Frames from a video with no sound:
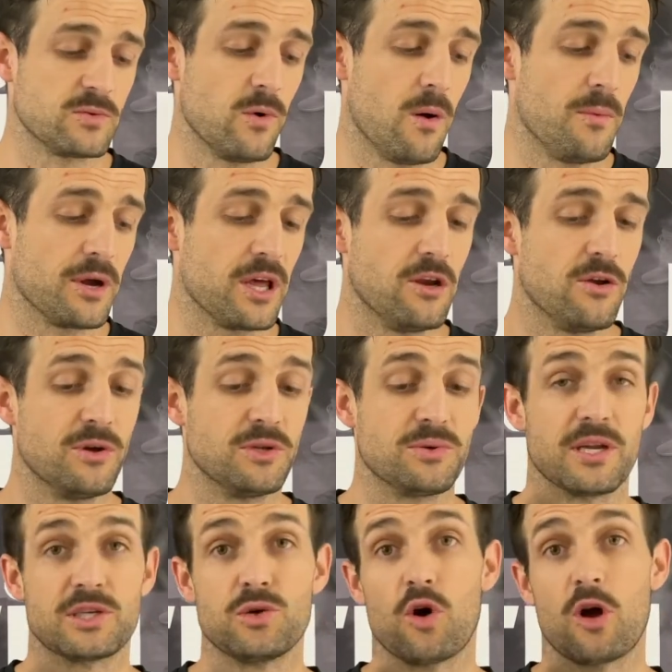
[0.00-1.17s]
what we're going to do is we're
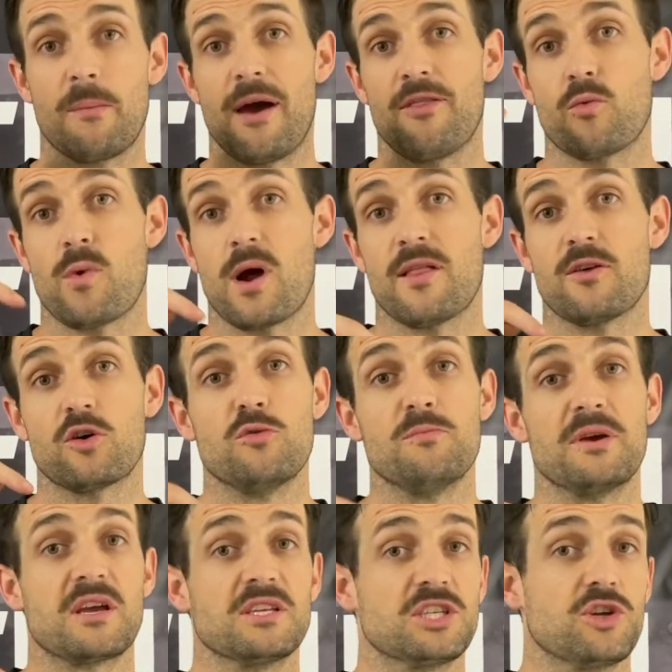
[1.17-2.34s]
going to talk about the runner that could be
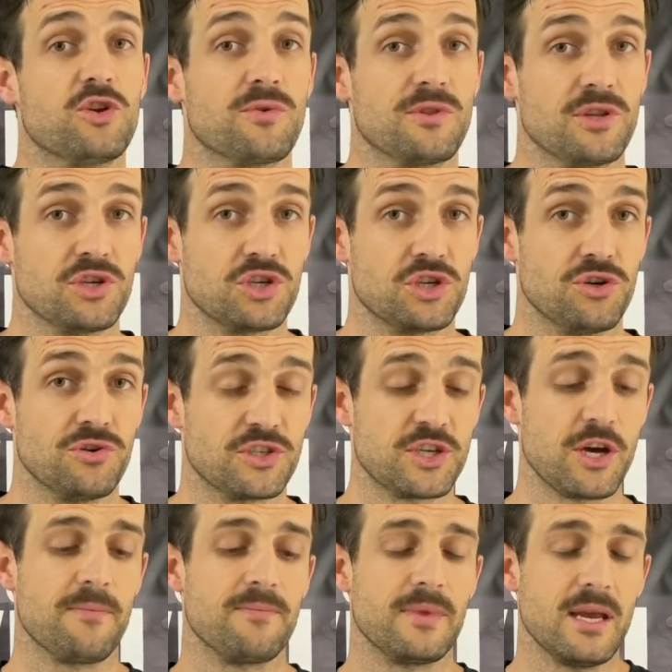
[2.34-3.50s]
considering this shoe.
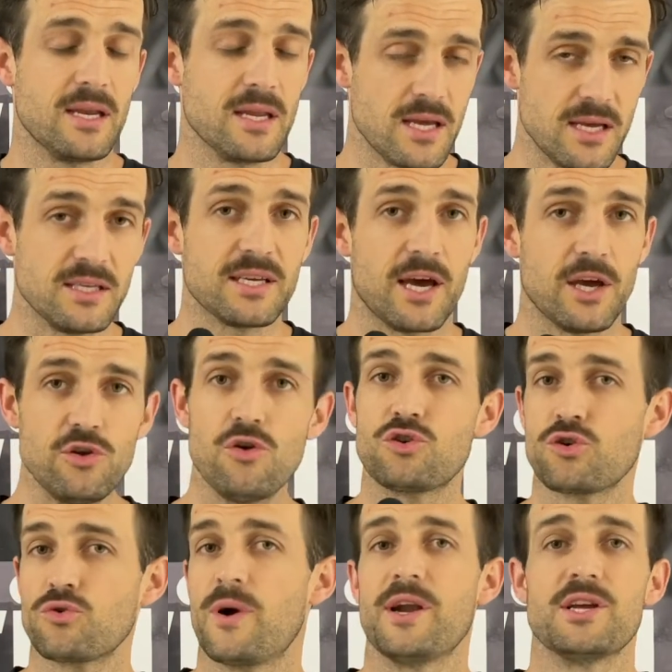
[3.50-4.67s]
So it is a
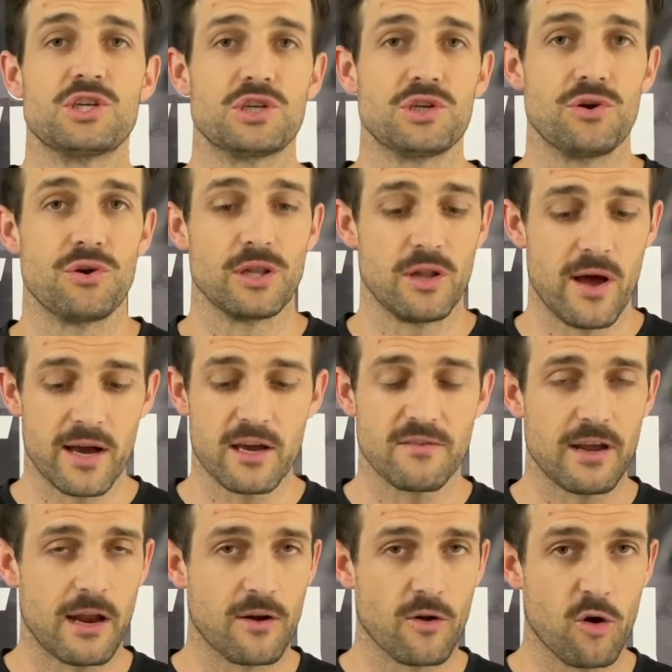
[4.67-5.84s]
neutral running shoe, like I've
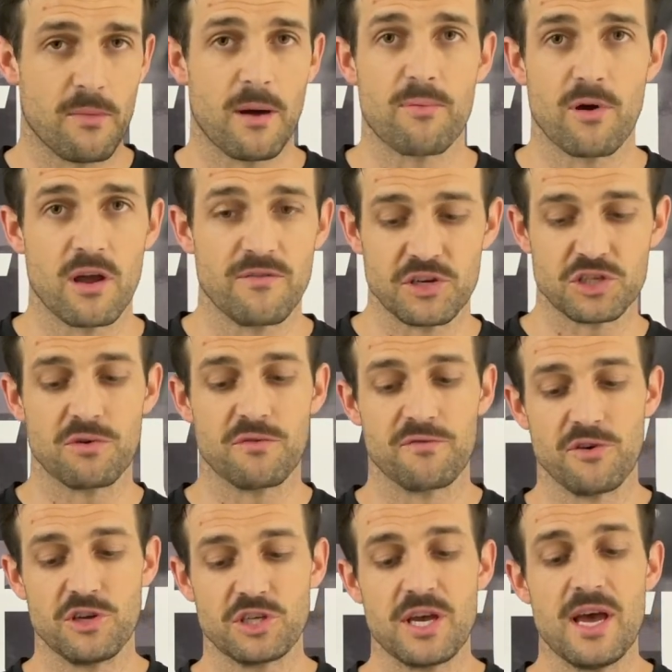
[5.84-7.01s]
done in all my previous
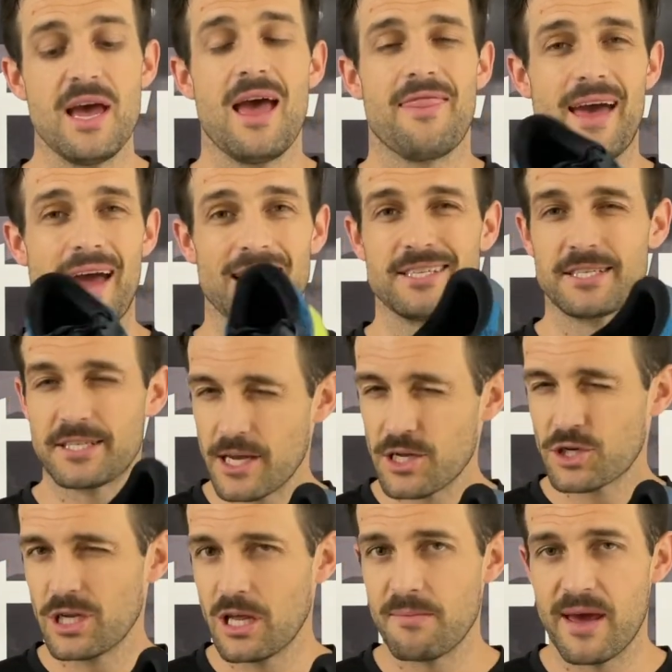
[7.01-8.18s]
reviews. That
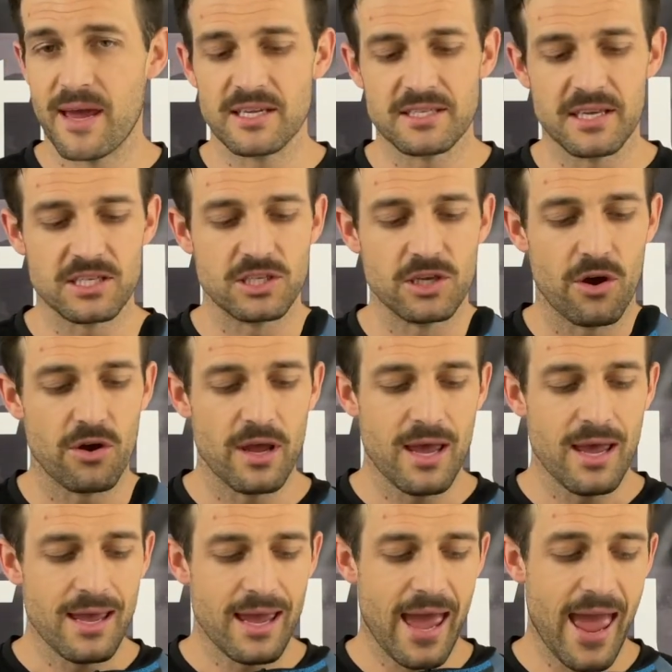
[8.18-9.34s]
essentially means there's no
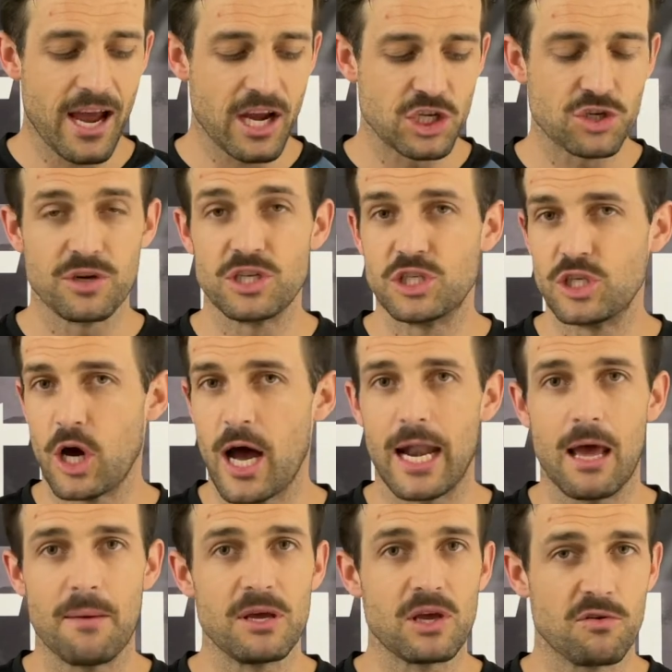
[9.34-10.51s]
extra
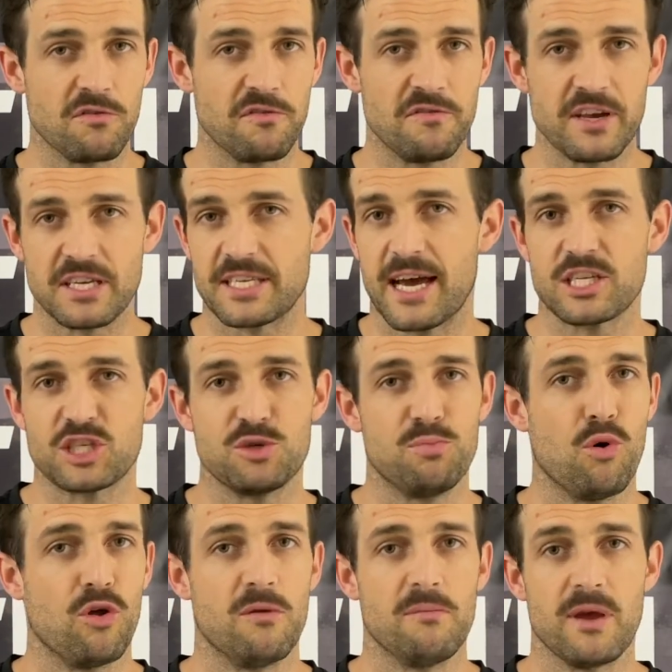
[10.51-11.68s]
dynamic or fixed arch
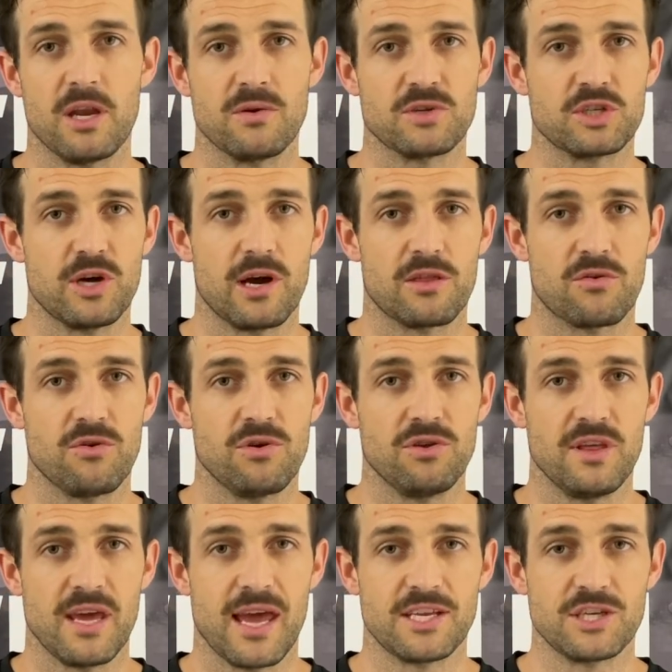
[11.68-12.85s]
support on the medial side through
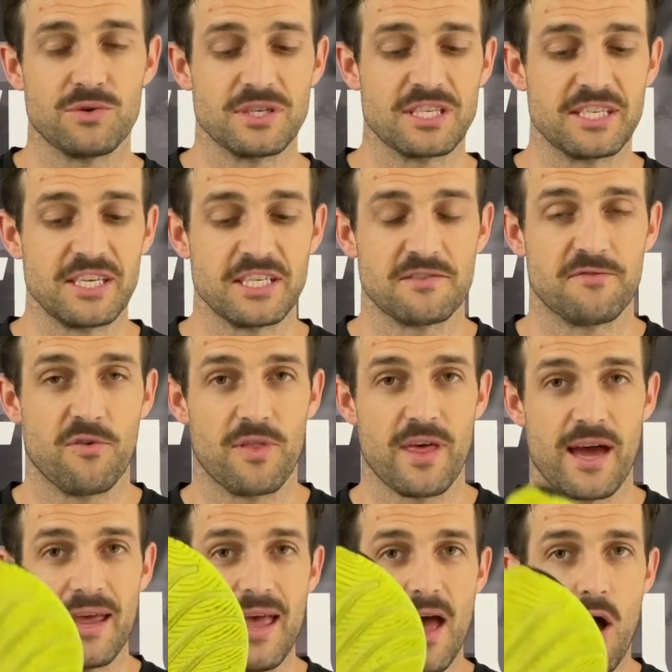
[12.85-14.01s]
there to assist for
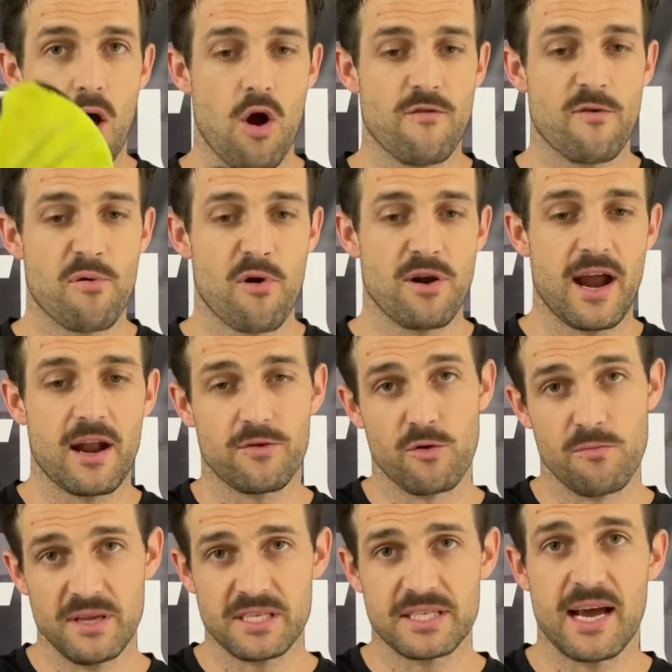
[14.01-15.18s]
that overpronator through
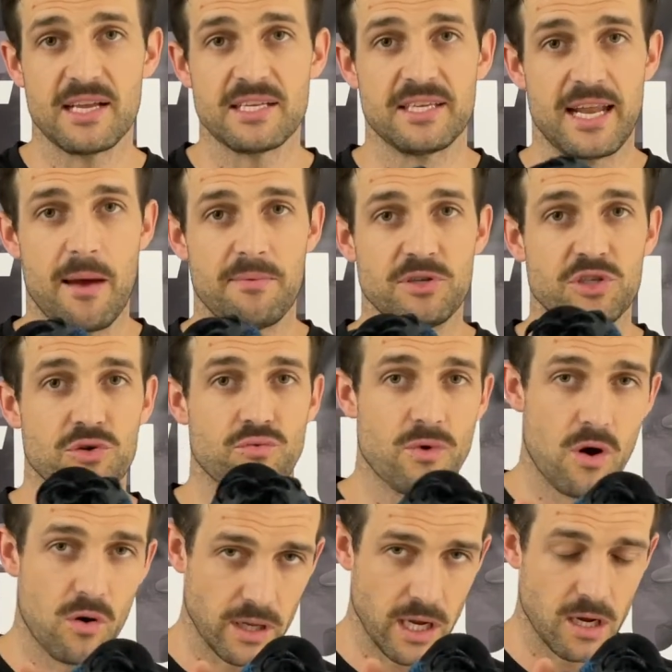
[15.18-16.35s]
mid starts that happens to
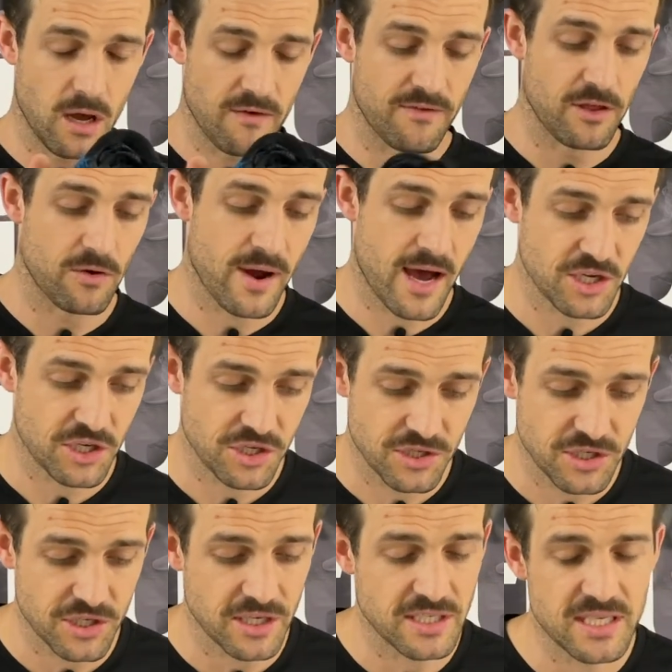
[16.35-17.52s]
roll in over the arches.
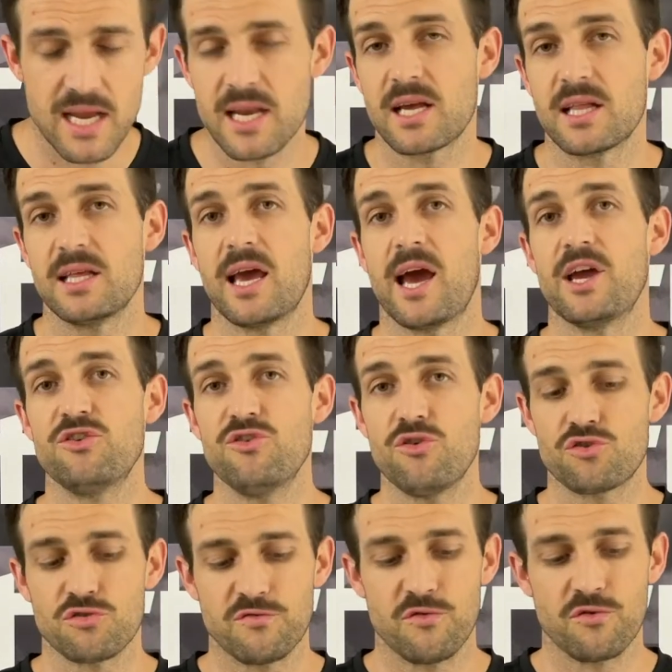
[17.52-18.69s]
So technically a
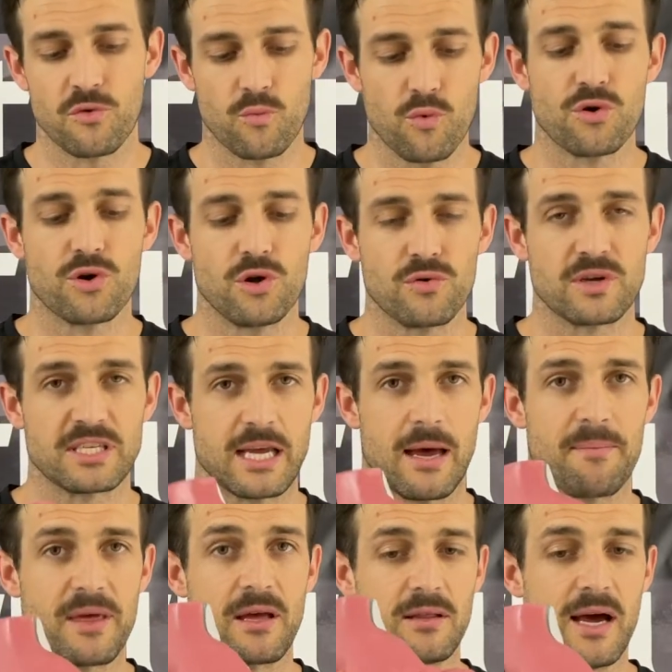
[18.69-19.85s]
neutral foot would look
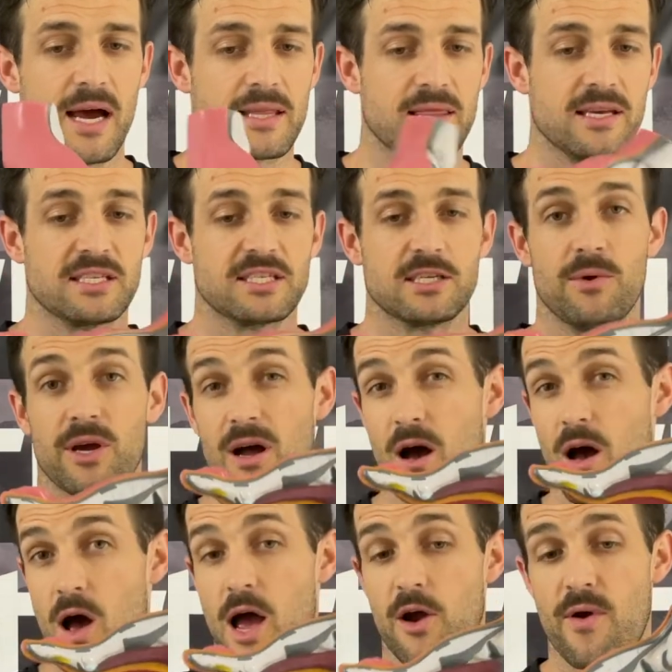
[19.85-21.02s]
something like this. So we've got a
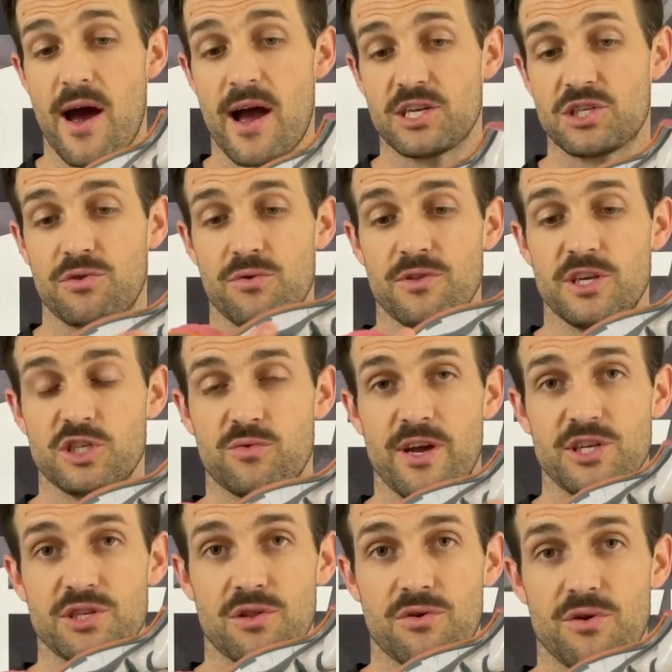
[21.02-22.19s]
higher arch through this
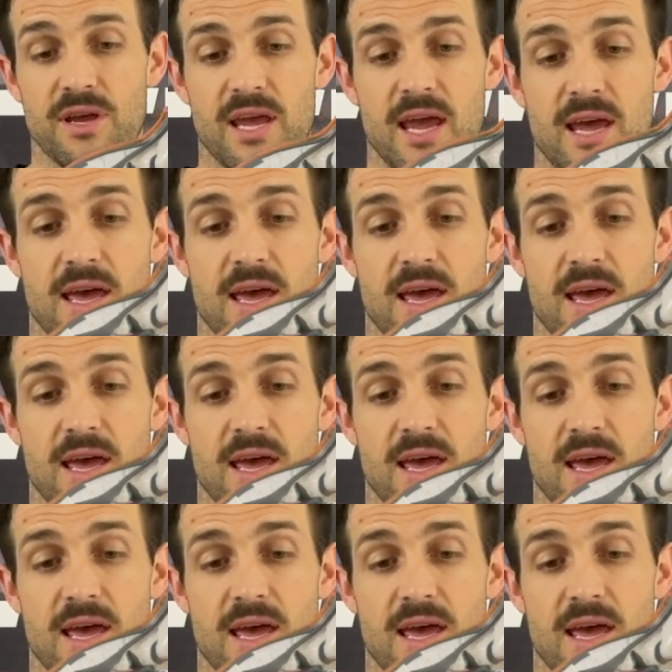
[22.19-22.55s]
region through here.